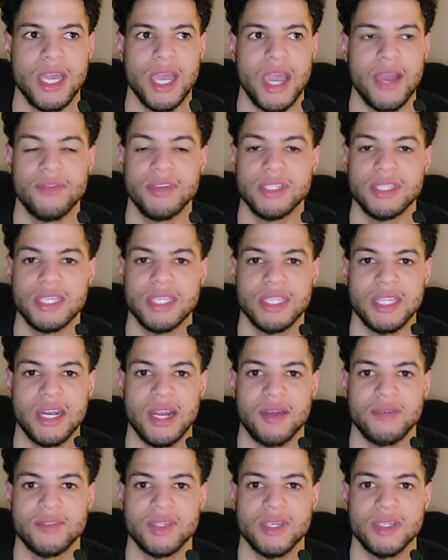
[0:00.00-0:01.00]
everything that
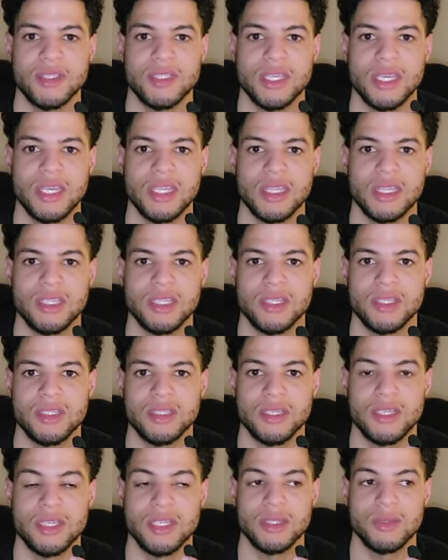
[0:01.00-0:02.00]
I've done to get to,
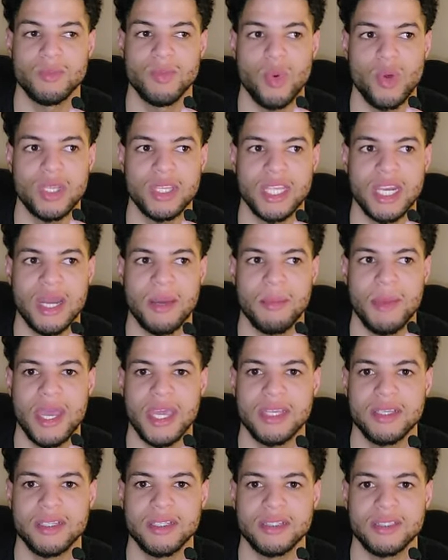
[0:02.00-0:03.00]
to the point that I'm
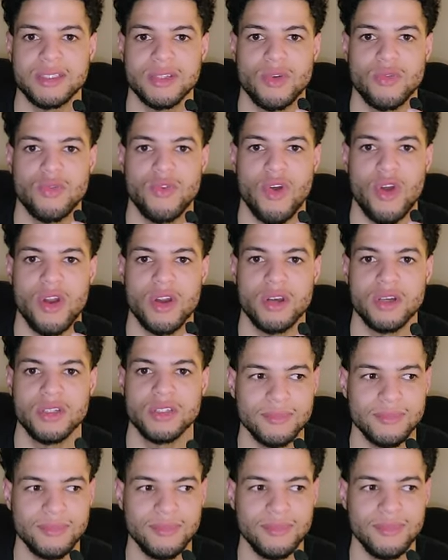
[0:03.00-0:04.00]
at so far.
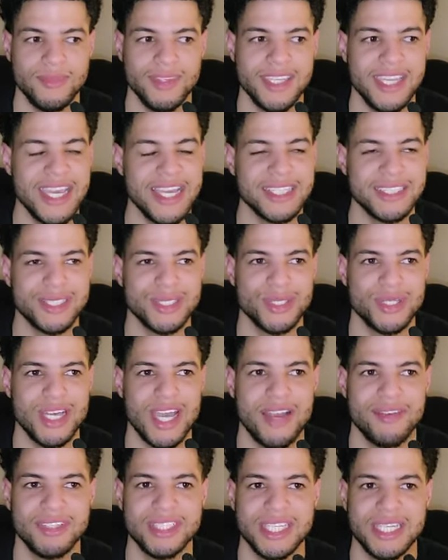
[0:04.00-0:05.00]
Yeah, so
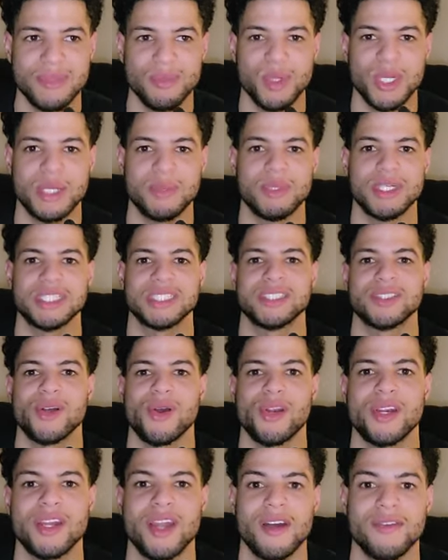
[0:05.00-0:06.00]
everything pretty much
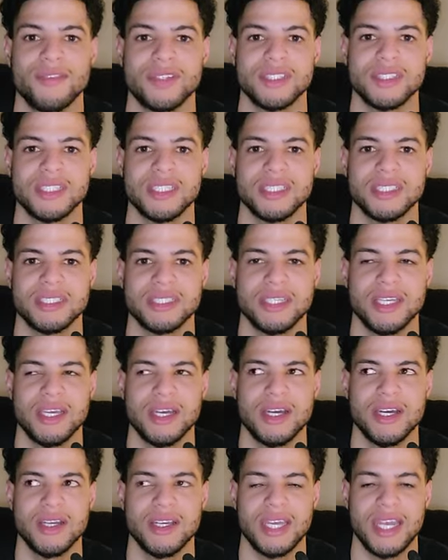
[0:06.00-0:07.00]
started off as just
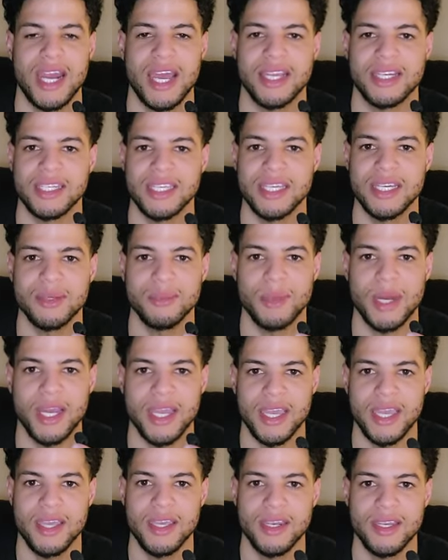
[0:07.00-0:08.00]
uh, an idea in my
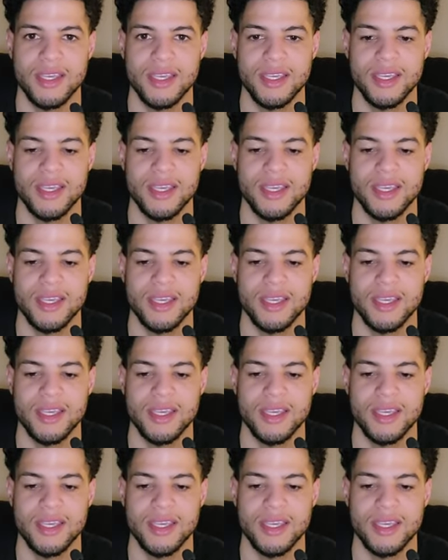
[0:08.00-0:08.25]
head.